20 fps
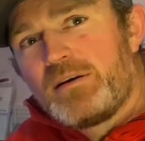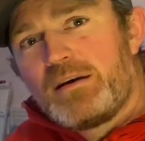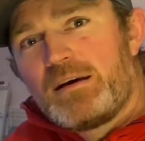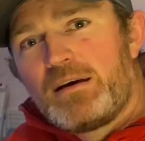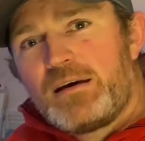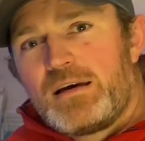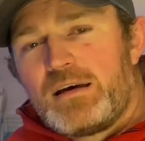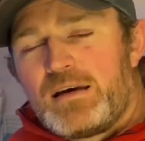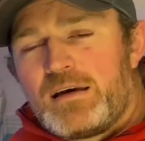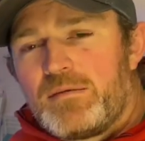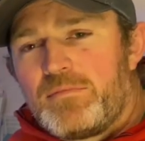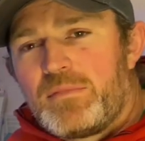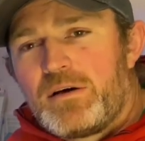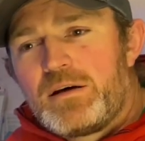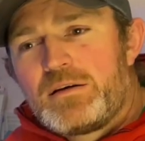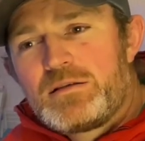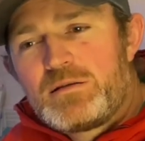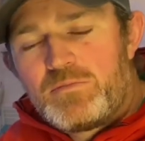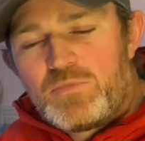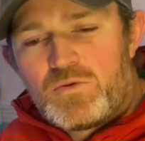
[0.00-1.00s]

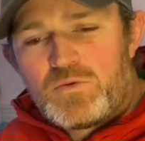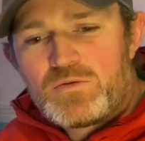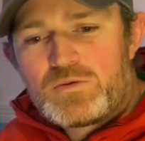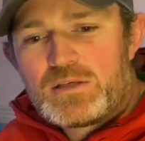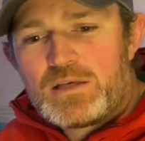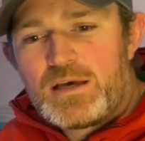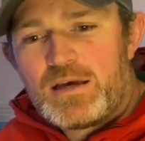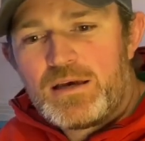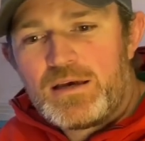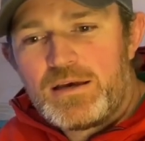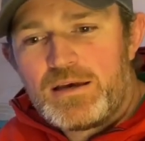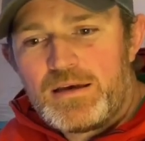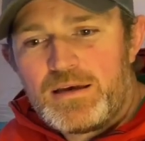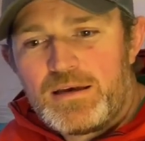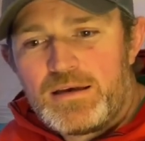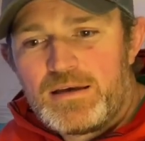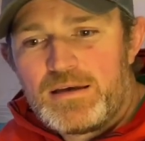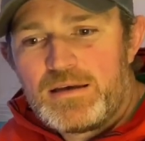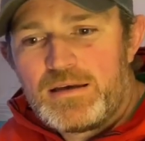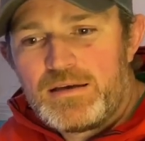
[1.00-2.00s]
I suppose
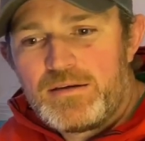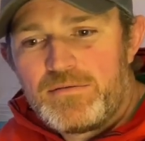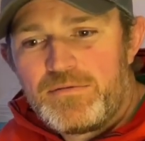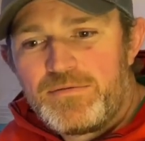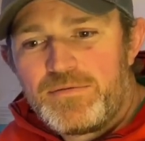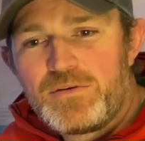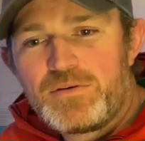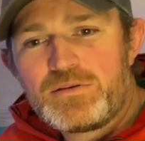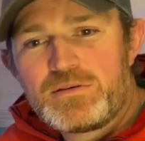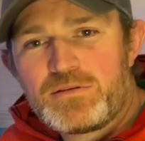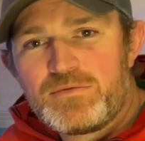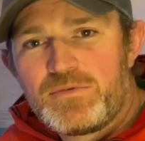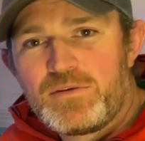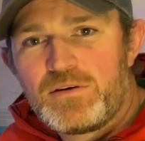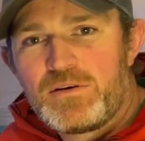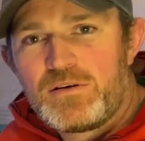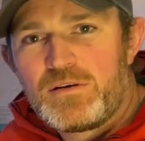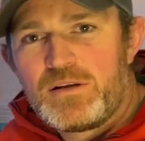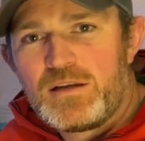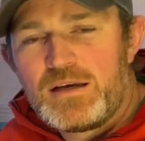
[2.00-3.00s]
first of
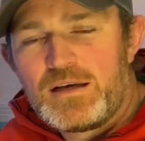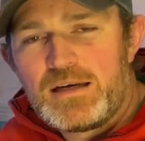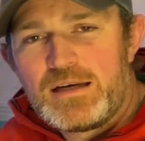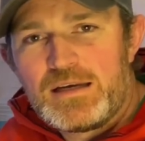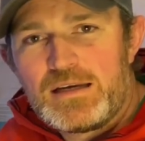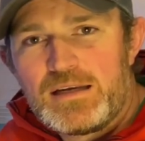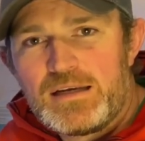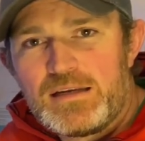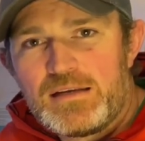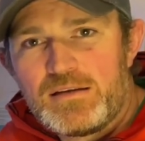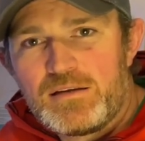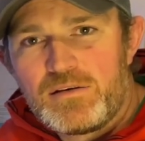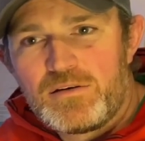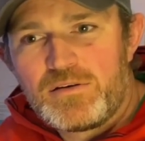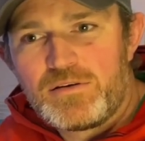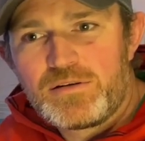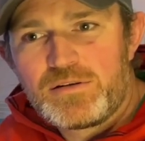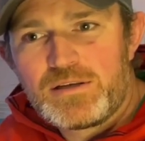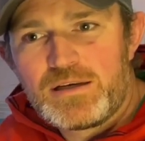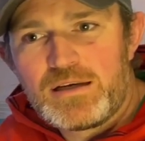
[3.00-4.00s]
all I
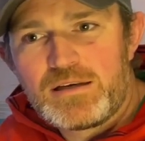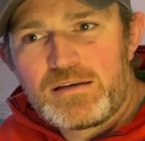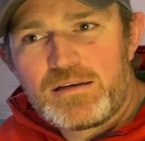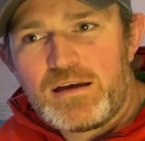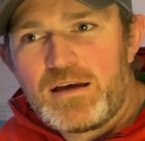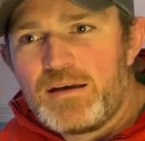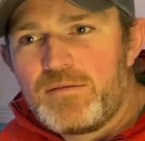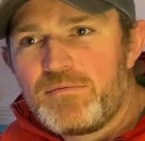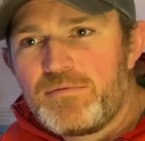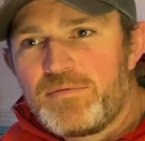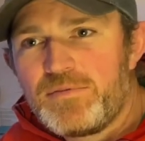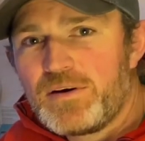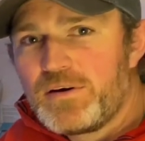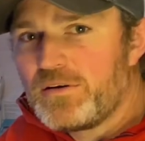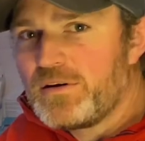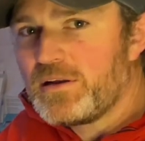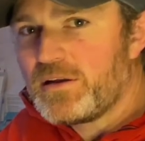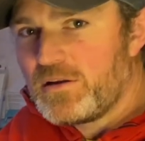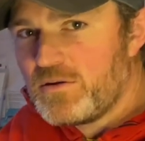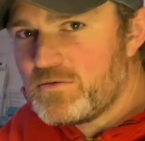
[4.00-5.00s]
learned that I'm
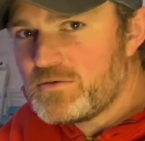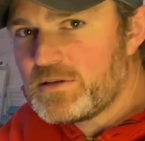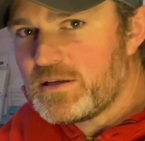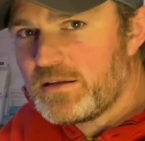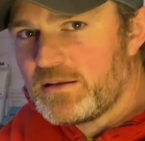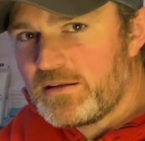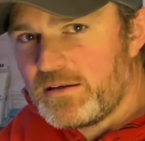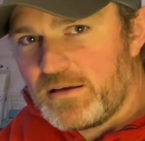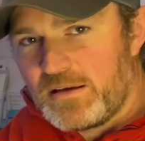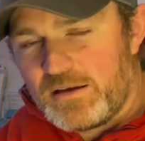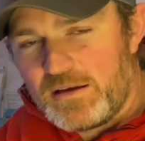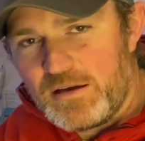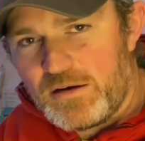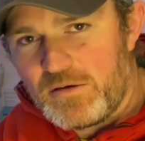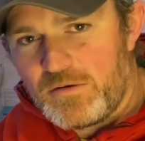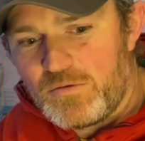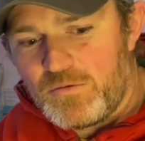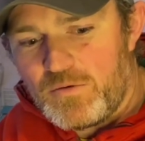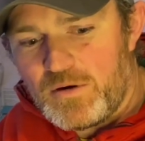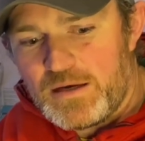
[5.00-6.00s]
fairly close, I think,
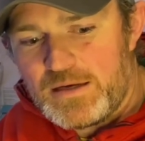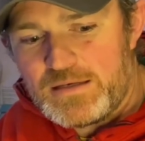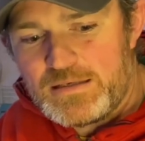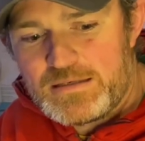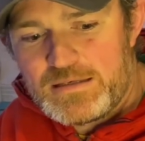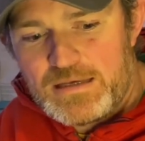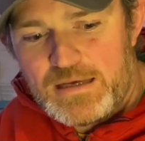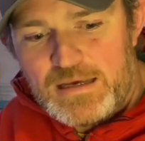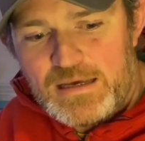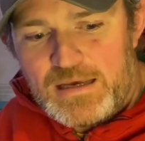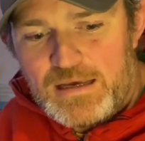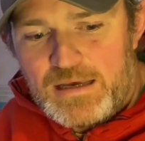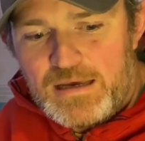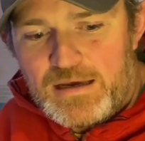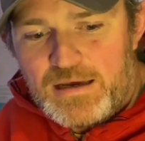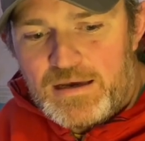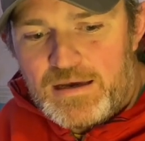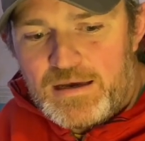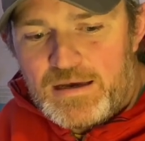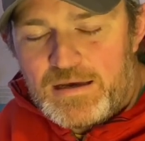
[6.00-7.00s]
gear wise.
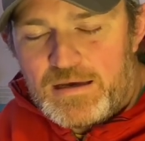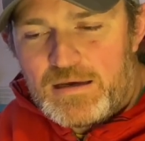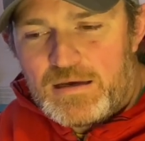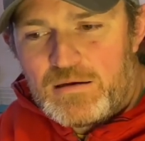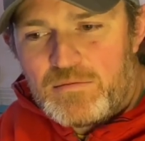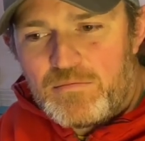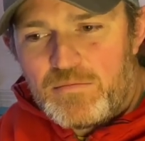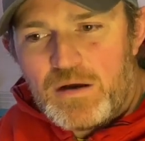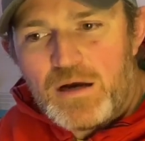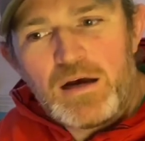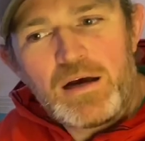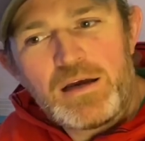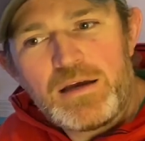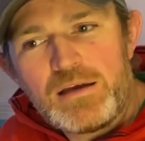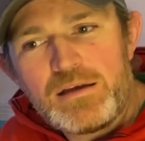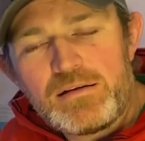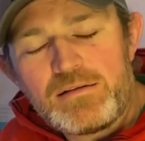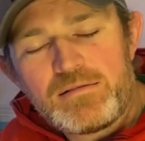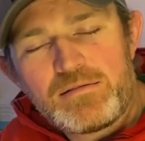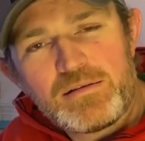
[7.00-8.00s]

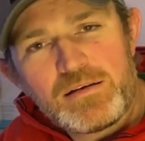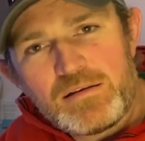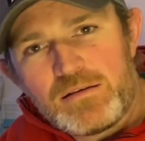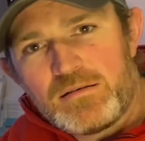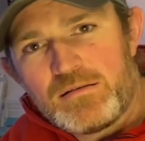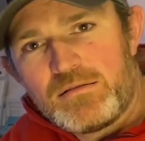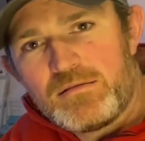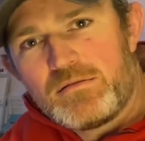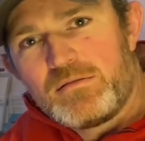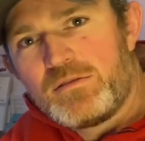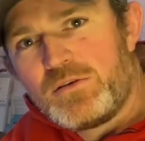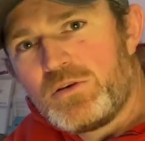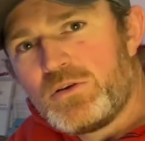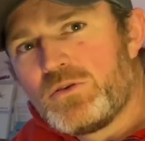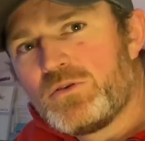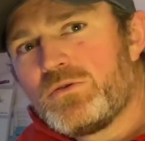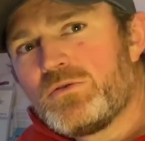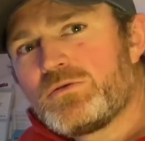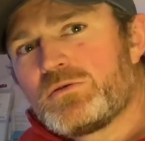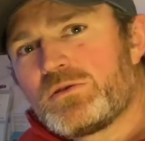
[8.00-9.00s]
I didn't
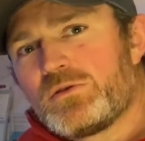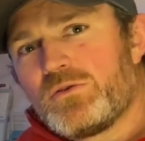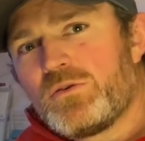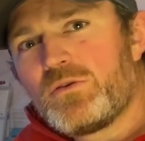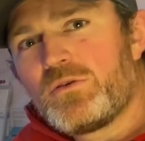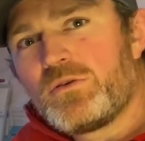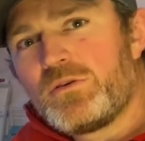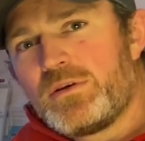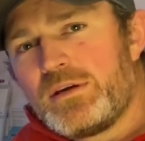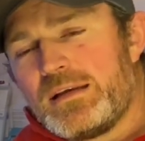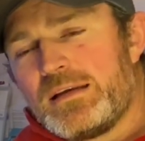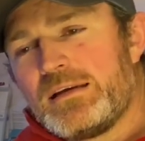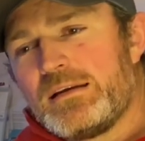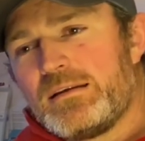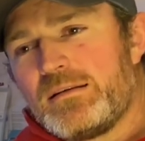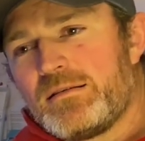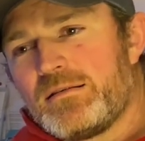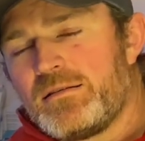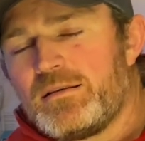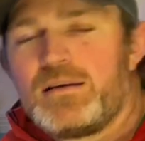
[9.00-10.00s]
use nor
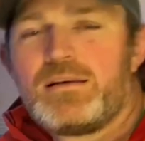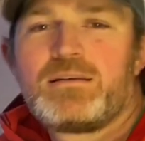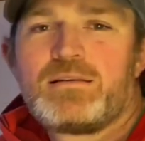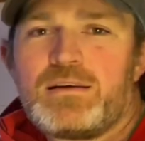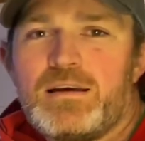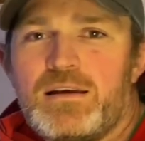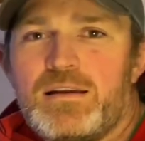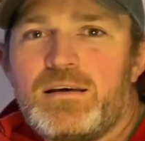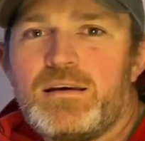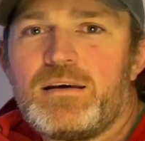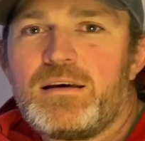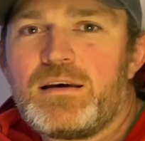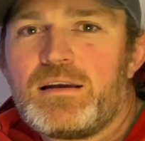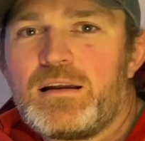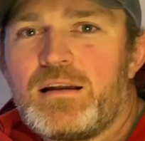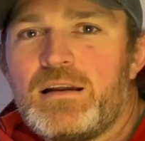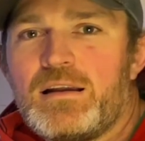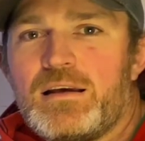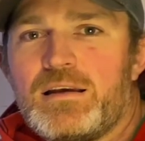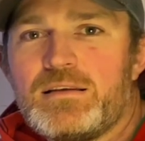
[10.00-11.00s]
need the antenna
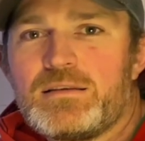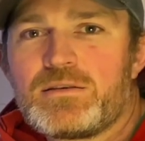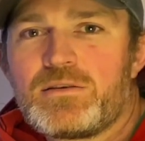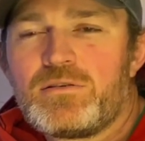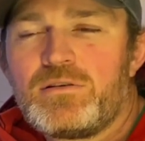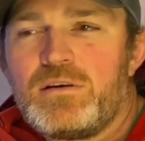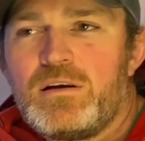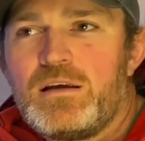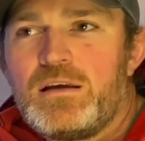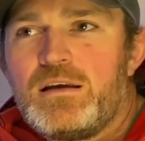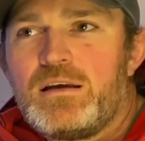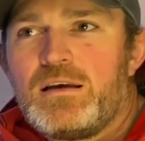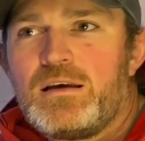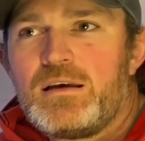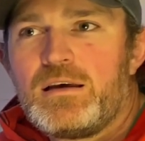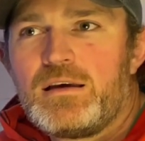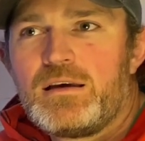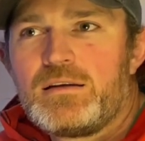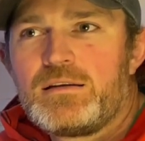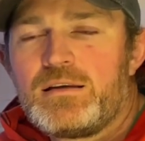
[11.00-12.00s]
analyzer.
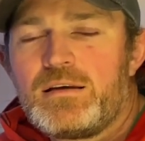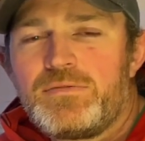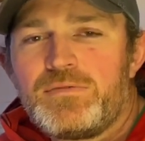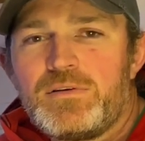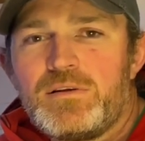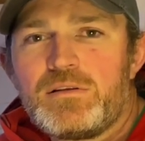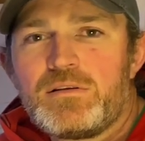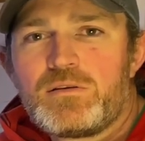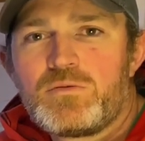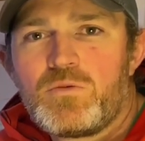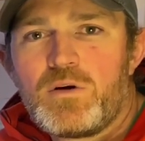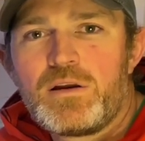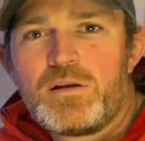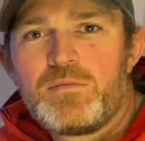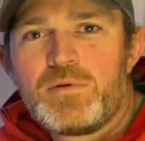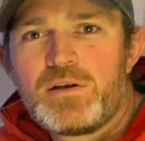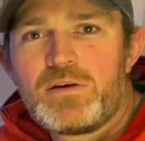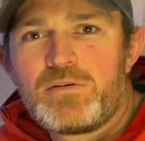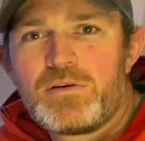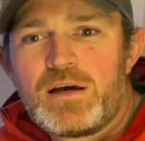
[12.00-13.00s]
Definitely the 20
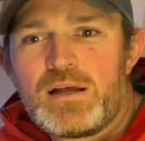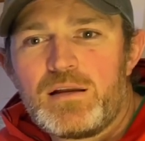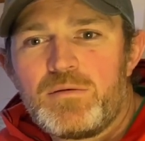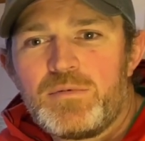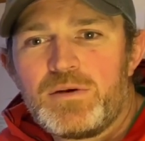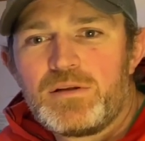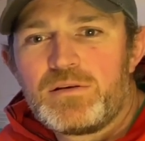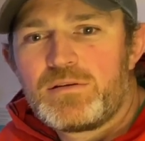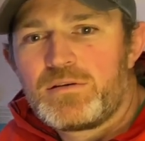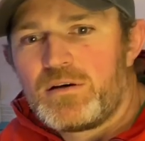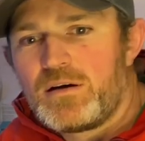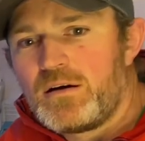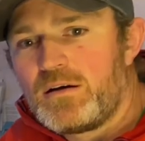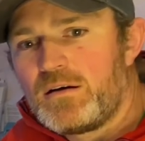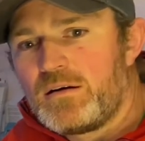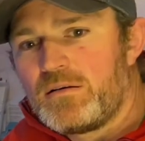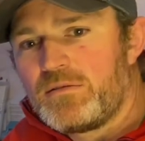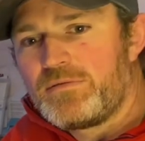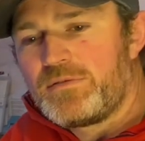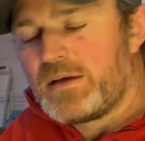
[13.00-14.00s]
meter element
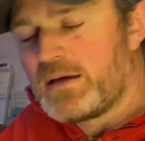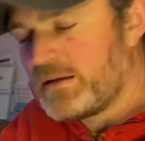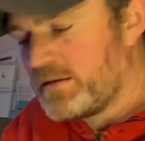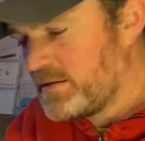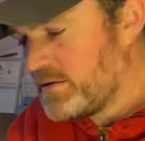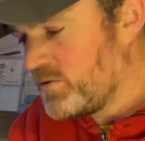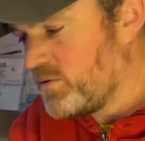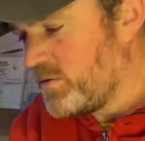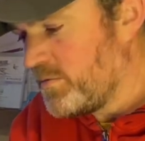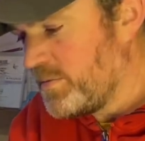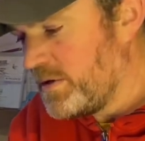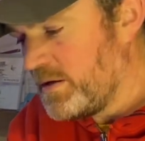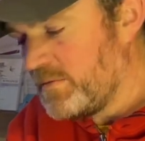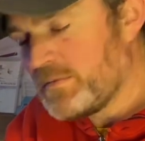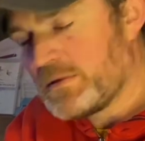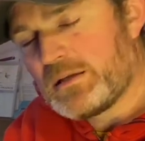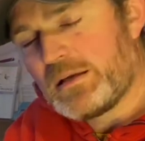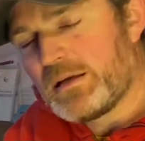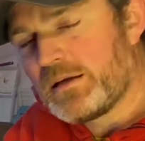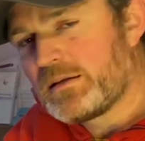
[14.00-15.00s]
of that Sota
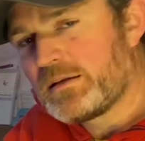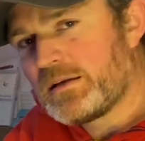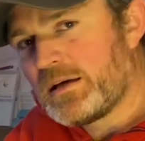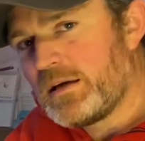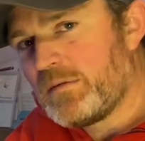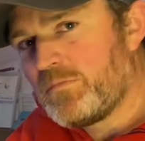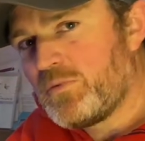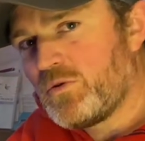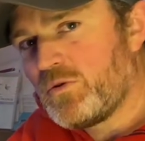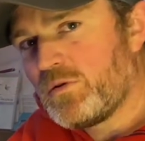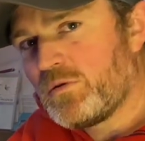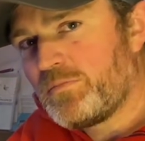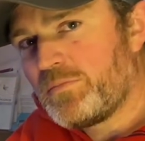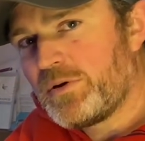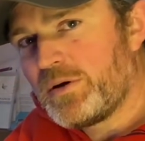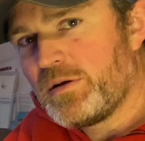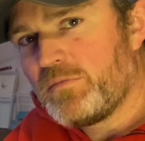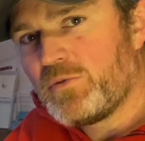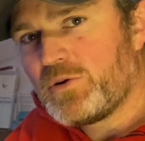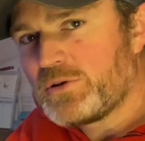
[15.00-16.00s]
Beams linked dipole
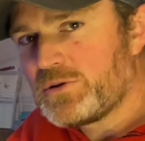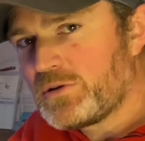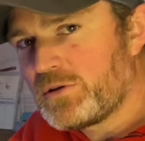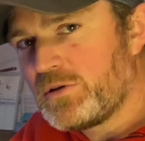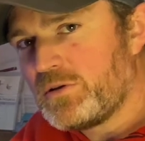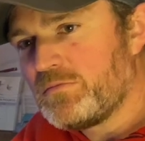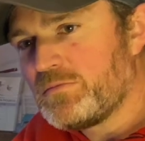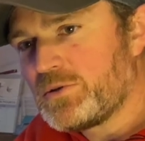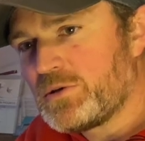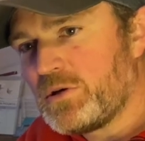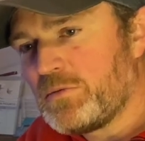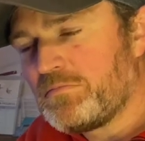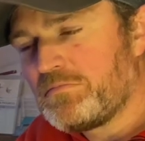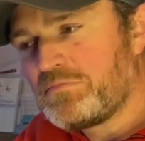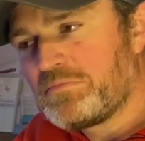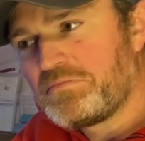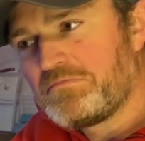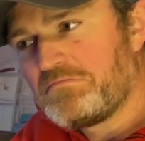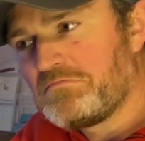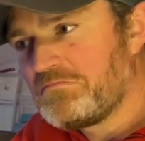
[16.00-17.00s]
pretty much comes up
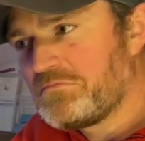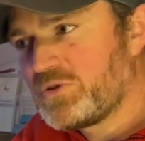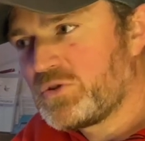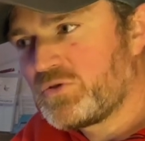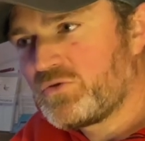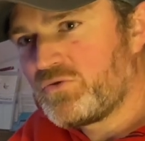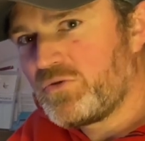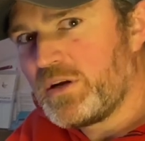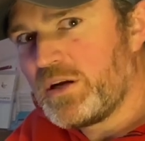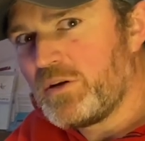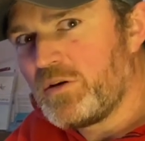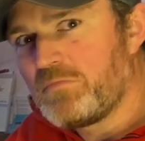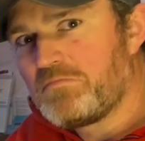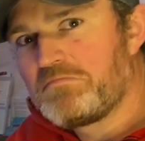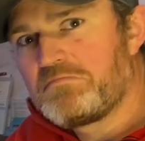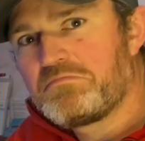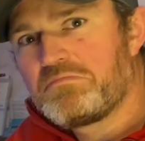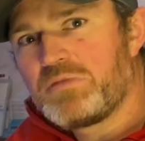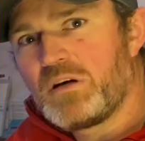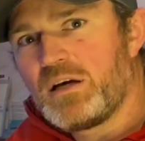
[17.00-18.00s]
straight up,